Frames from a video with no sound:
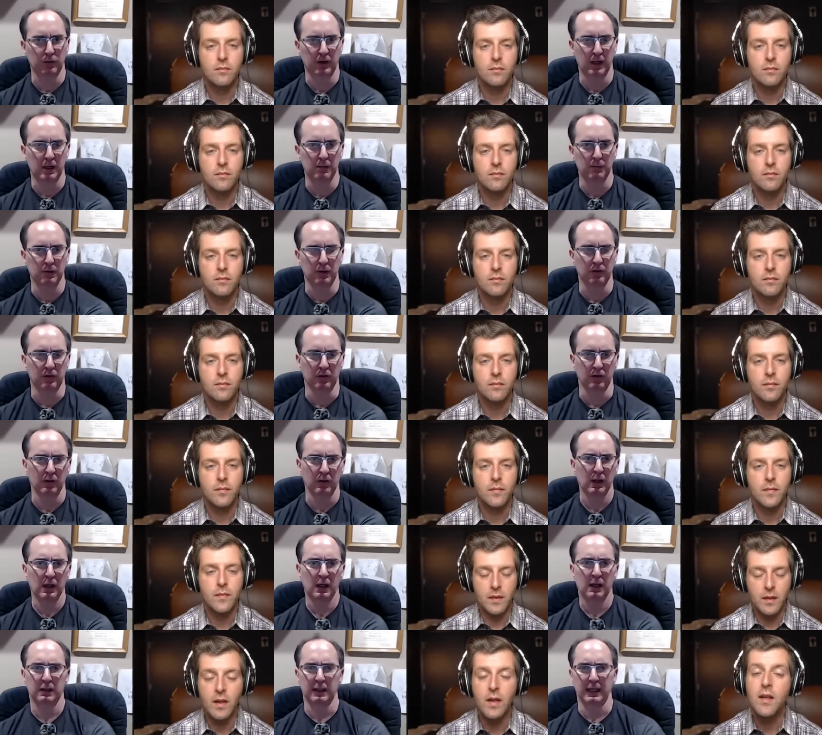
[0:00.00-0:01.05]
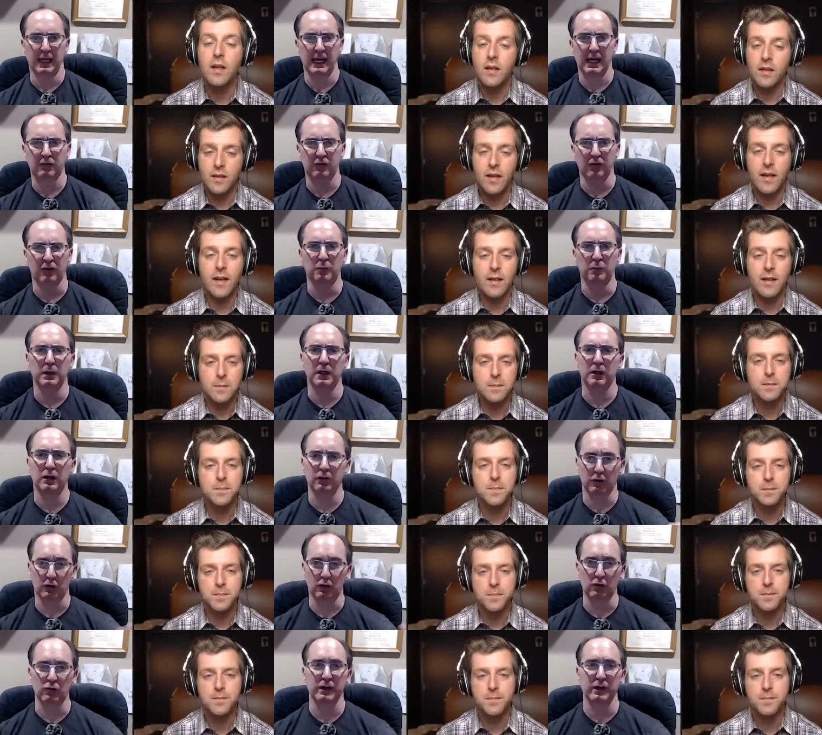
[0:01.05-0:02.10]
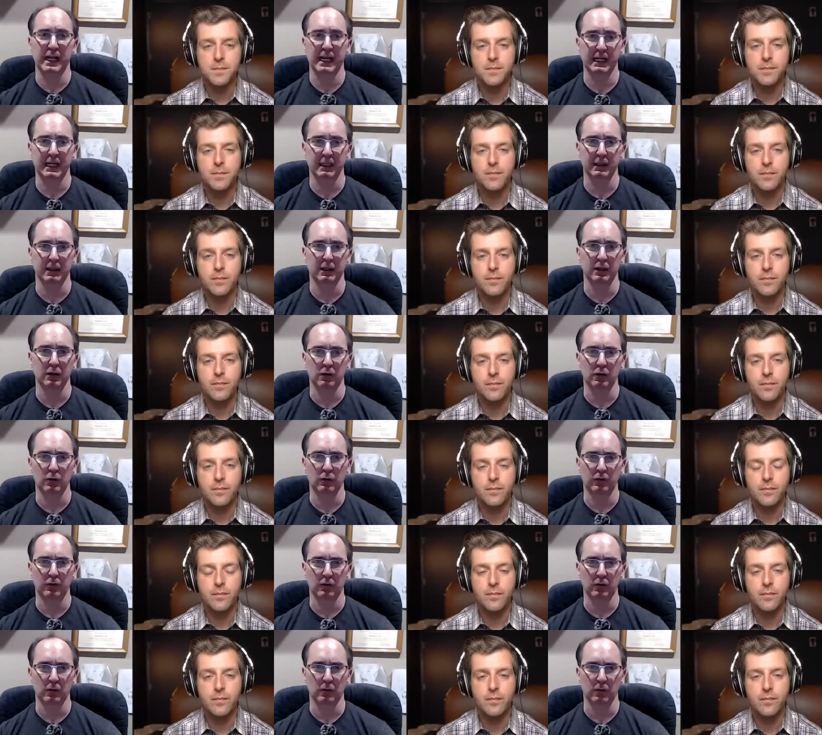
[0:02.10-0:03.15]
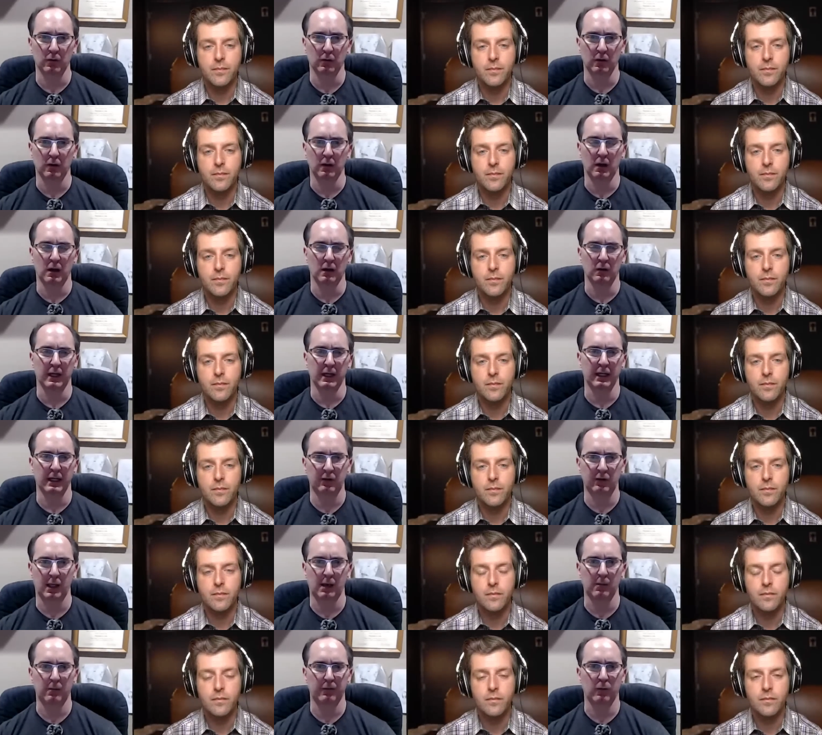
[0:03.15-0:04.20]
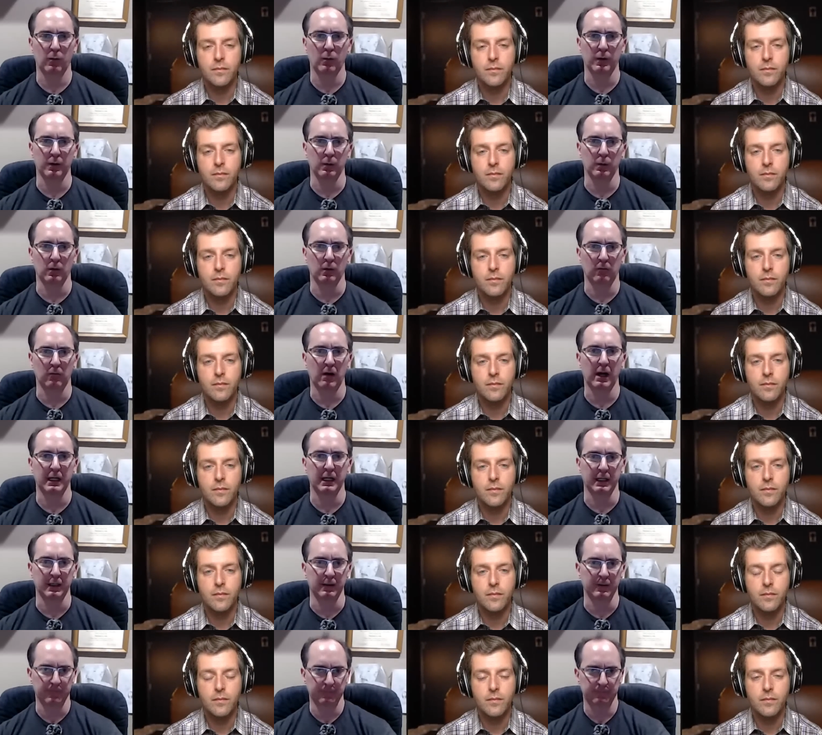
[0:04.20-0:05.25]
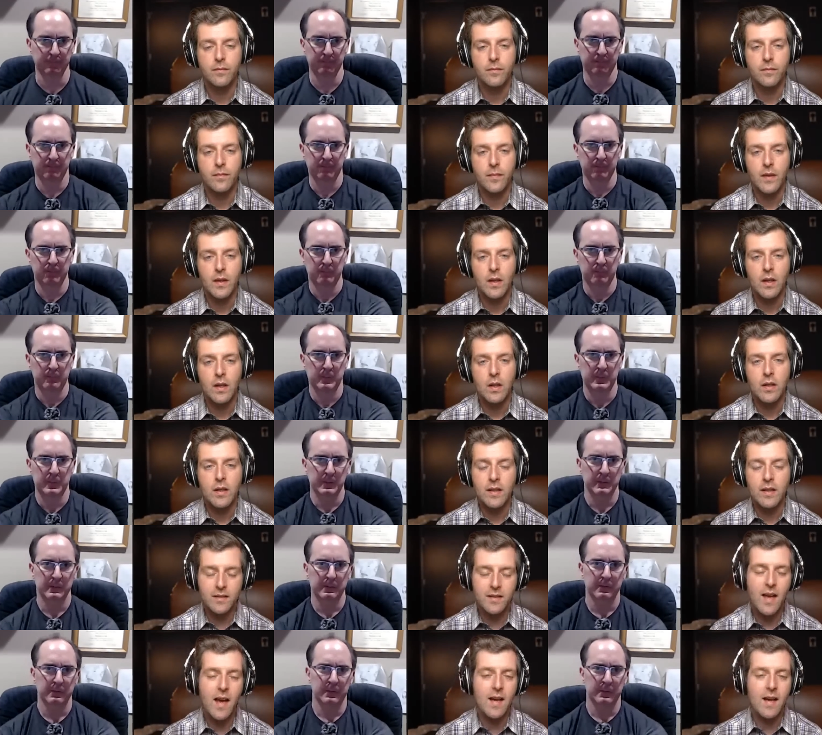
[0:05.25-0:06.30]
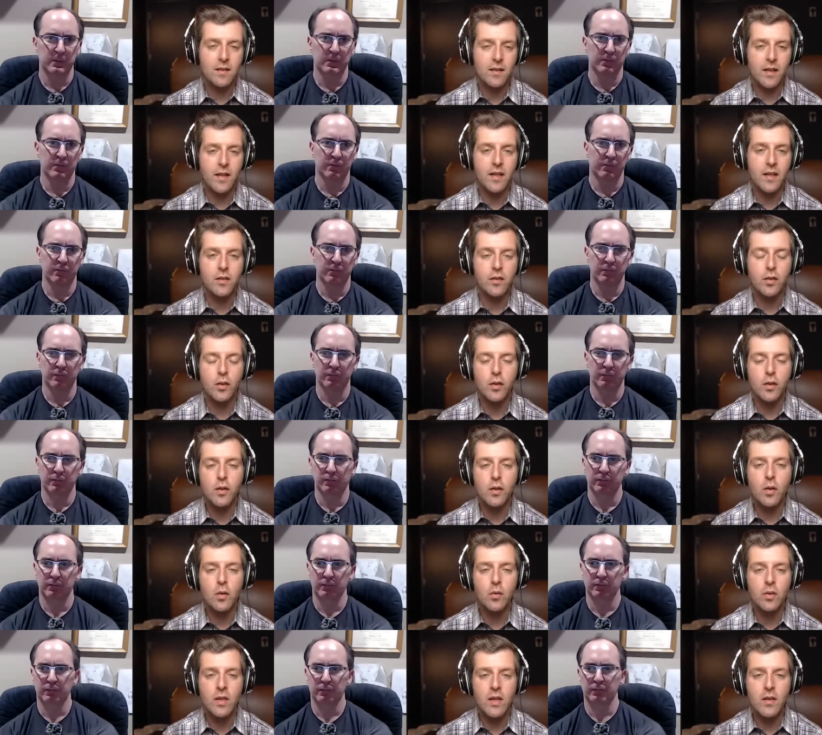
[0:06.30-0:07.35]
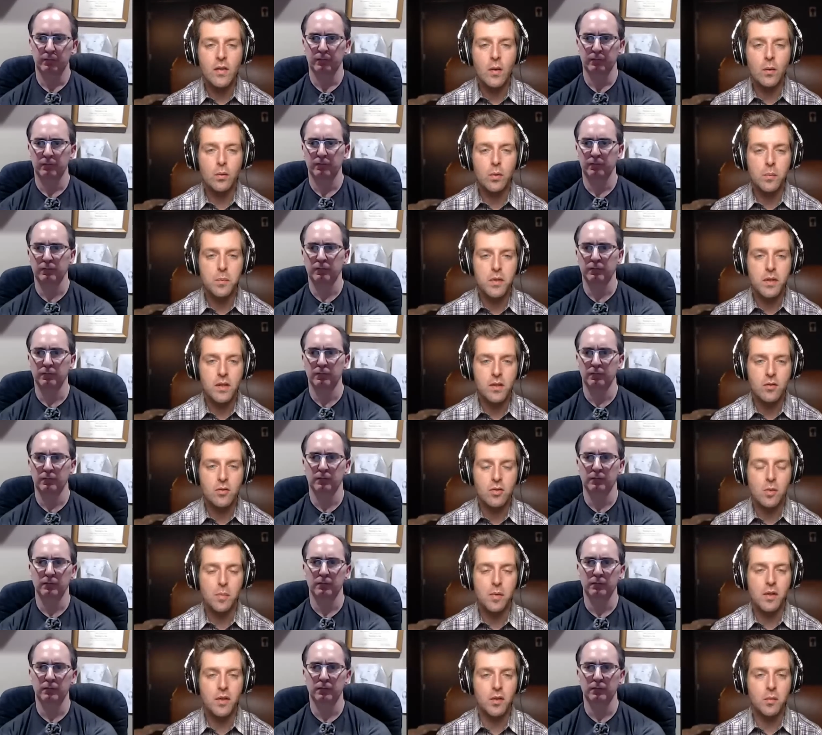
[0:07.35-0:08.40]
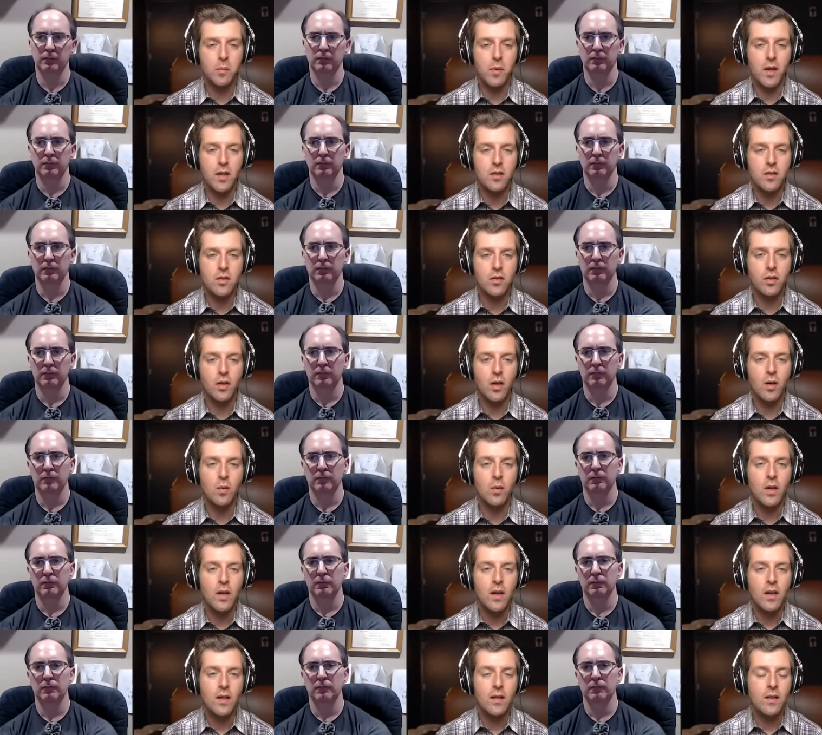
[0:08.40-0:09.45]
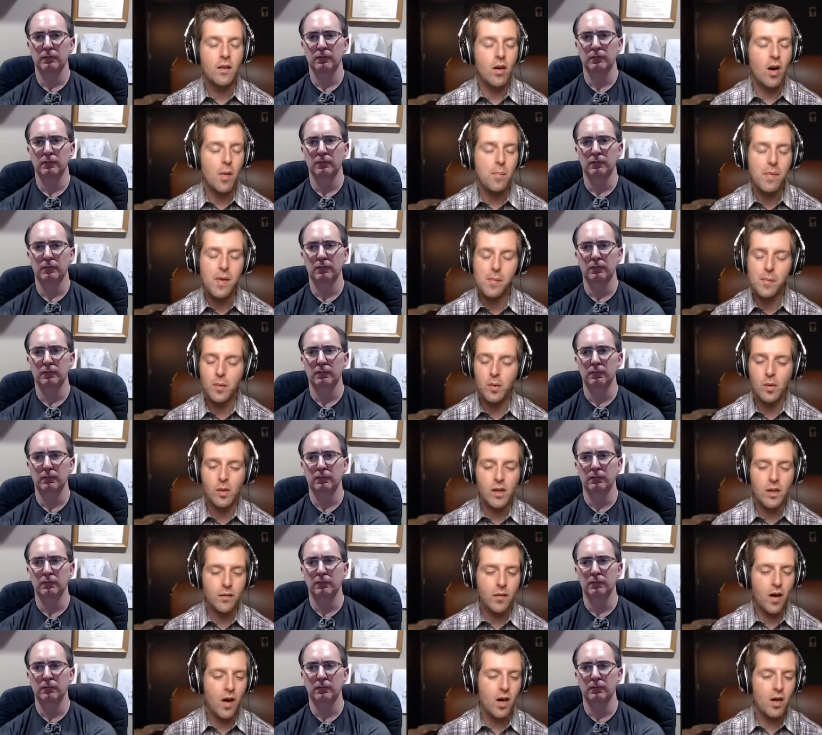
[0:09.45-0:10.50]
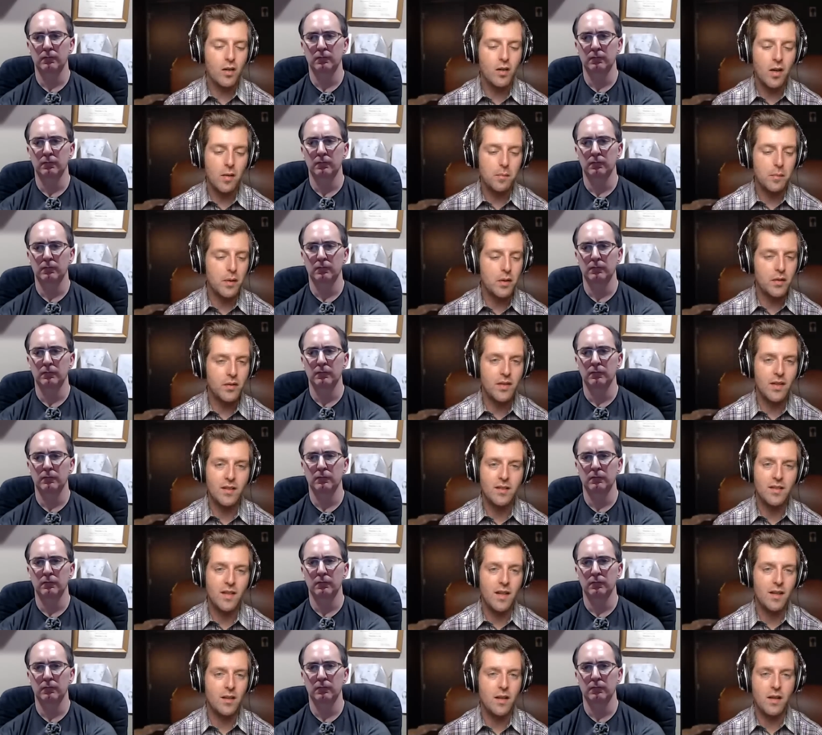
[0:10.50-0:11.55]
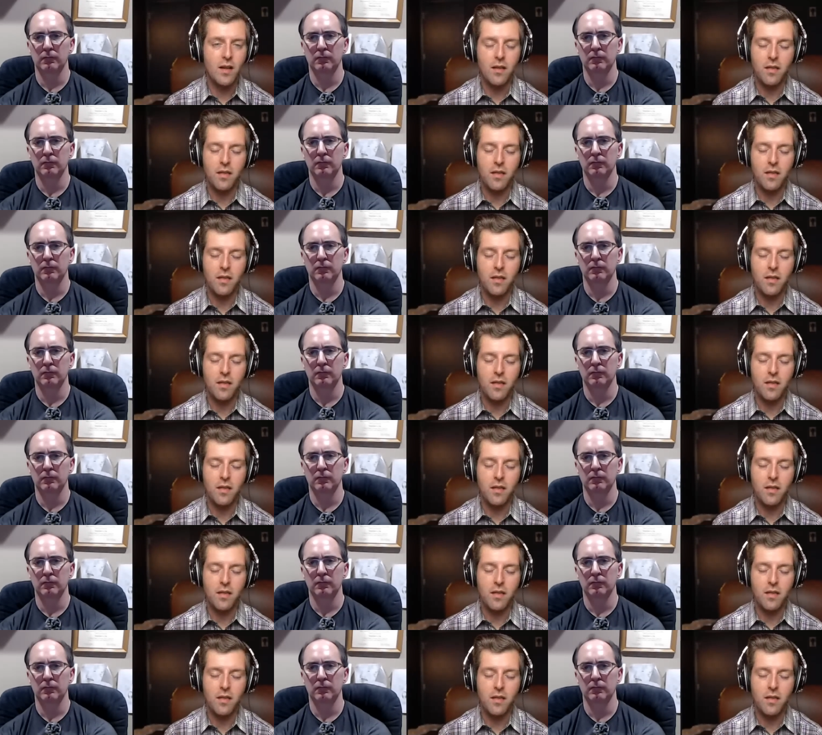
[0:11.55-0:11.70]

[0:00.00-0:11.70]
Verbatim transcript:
Speaker 1: saying? Because the, the extra yeah. speakers are creating the acoustical uh, landscape for you already.
Speaker 2: Exactly. And so you don't need the room to contribute as much. So there are people who give hard numbers. They say like a